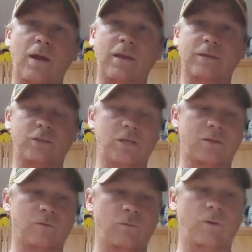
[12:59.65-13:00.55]
I didn't
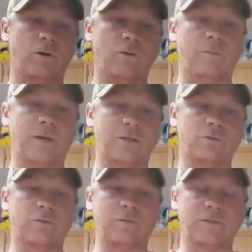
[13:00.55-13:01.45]
check through it all to make
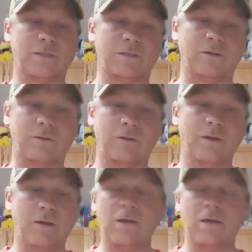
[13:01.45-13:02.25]
sure they was in there,